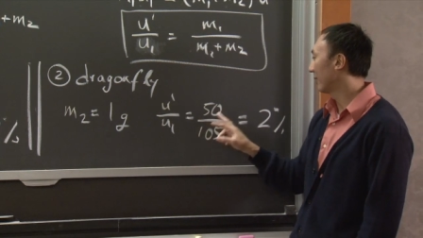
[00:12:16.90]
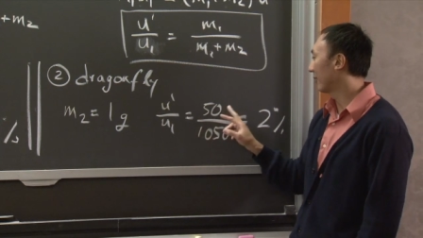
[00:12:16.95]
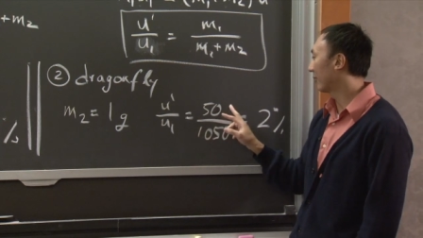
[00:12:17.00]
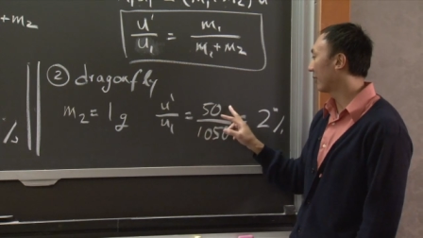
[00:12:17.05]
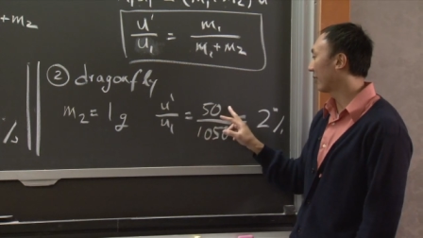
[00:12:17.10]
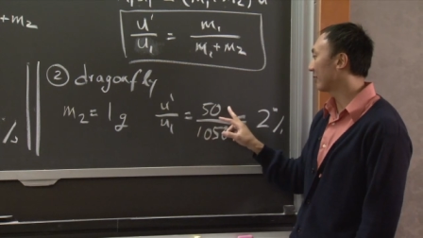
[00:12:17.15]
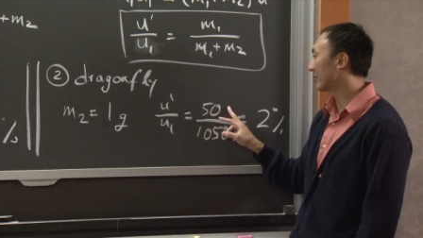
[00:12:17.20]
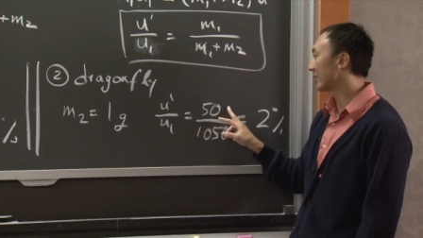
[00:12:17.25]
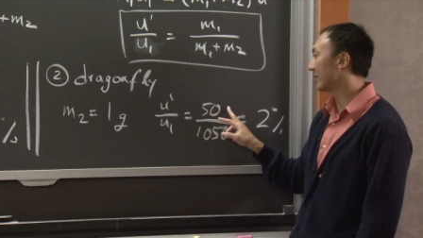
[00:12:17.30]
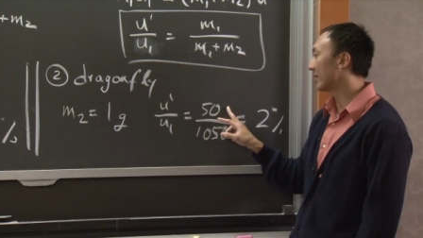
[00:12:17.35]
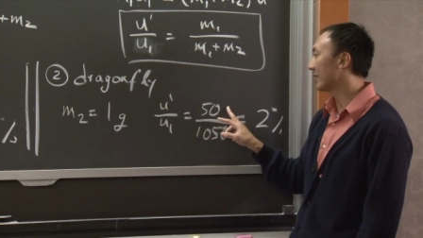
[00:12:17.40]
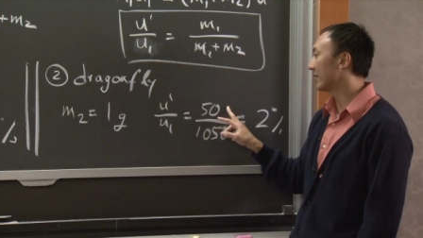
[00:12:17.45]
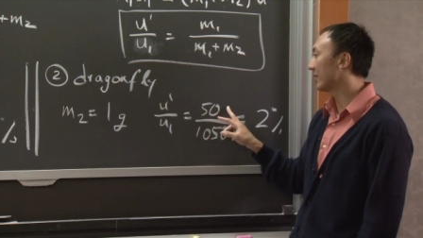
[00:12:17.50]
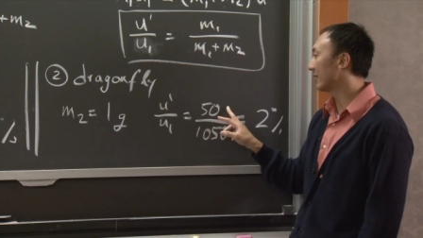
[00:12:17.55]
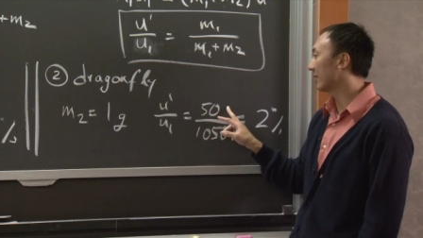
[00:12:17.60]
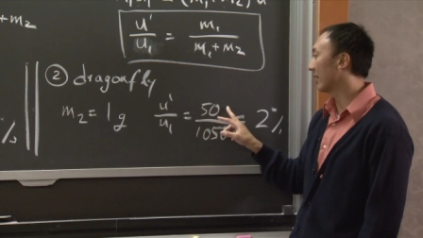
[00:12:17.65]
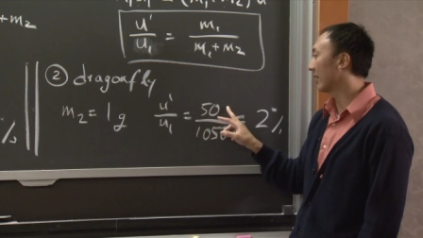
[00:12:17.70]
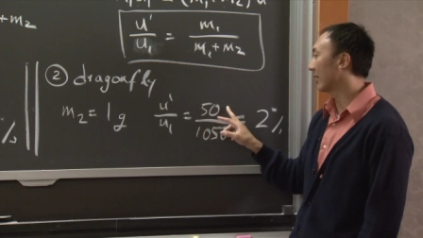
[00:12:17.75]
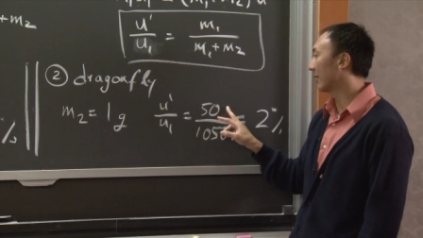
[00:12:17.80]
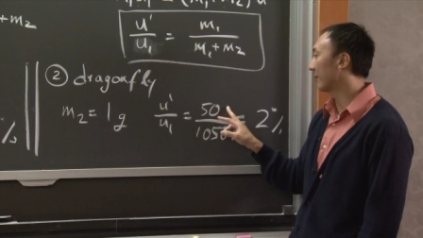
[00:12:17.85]

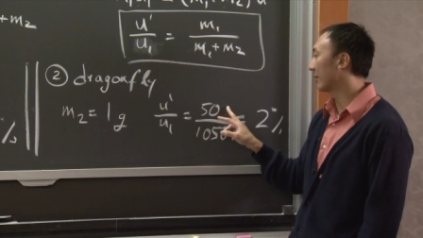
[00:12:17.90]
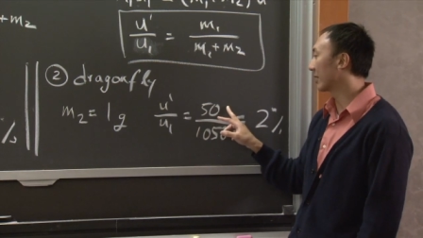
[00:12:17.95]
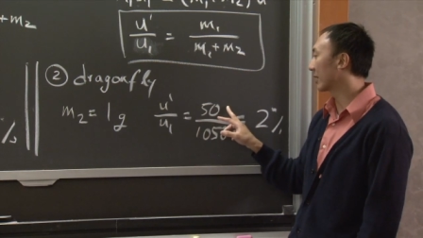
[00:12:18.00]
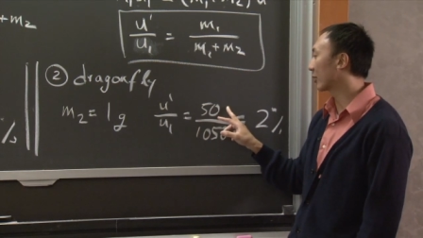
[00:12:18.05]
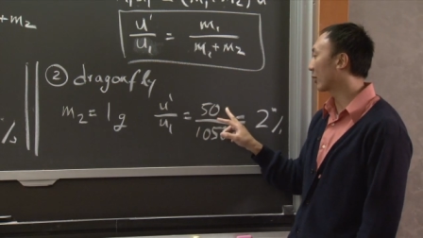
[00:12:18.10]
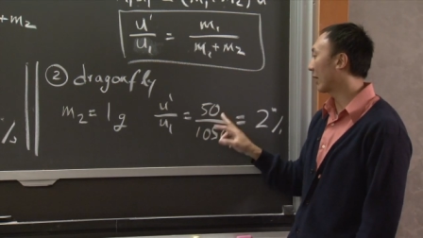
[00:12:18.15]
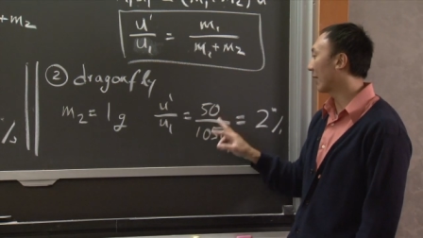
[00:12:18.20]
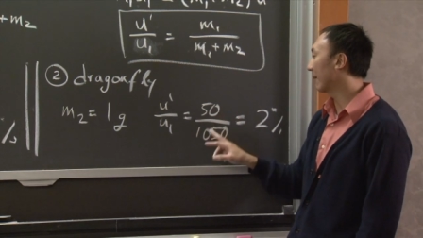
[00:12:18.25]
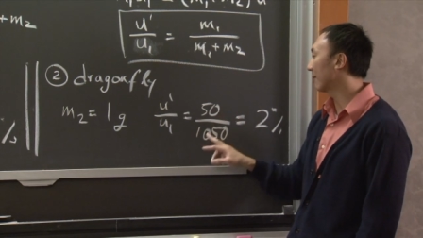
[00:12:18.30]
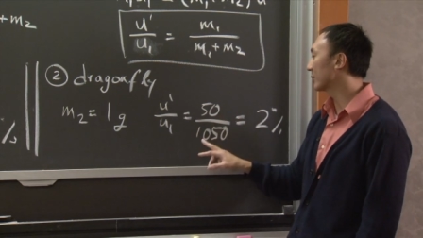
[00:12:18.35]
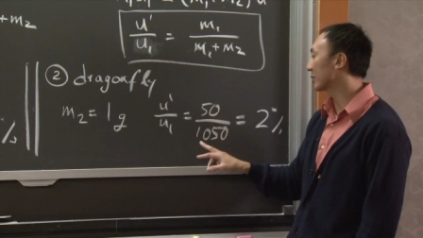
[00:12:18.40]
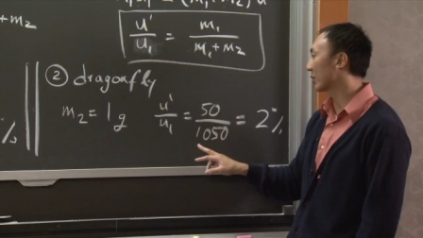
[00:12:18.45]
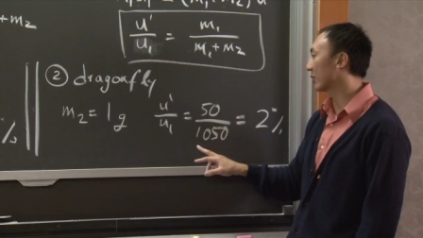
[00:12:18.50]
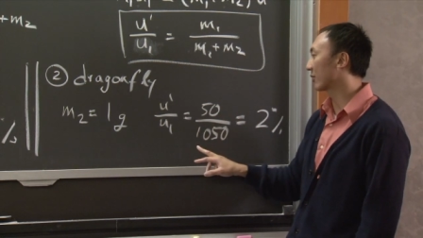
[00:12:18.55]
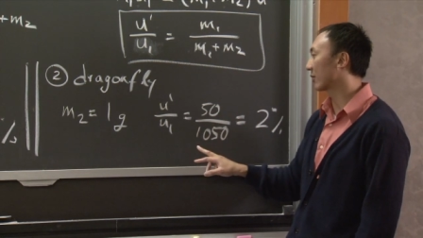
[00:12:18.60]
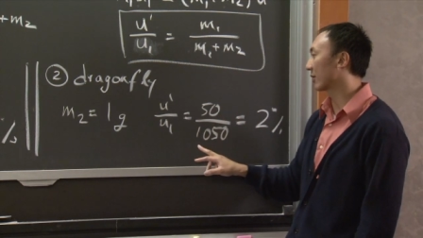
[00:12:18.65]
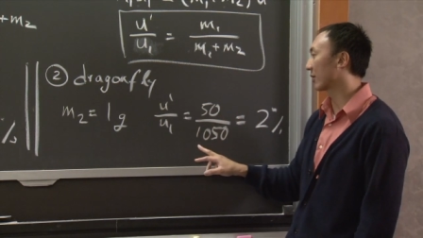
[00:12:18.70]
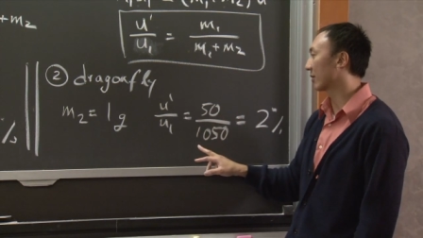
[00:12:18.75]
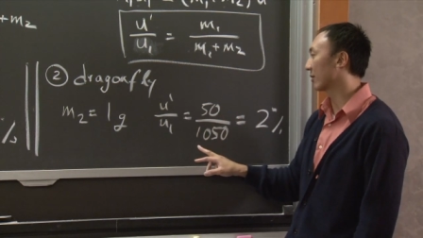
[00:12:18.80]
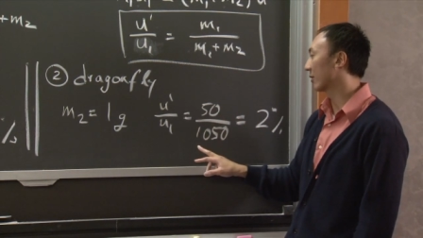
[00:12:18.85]
50 uh, milligrams
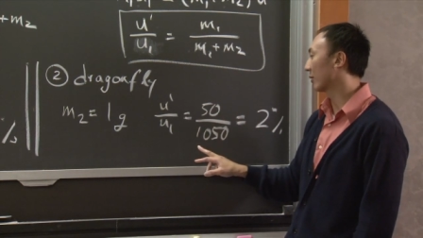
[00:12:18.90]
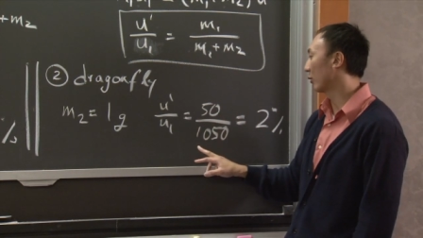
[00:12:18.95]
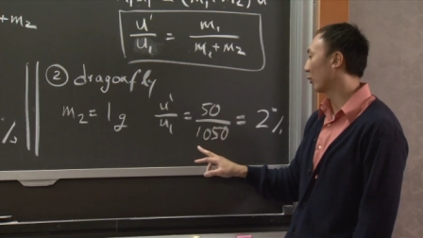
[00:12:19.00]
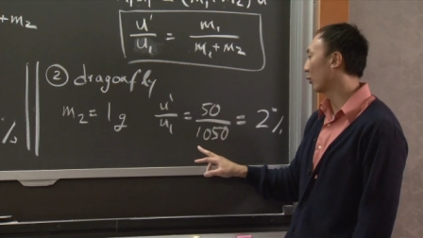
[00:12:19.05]
over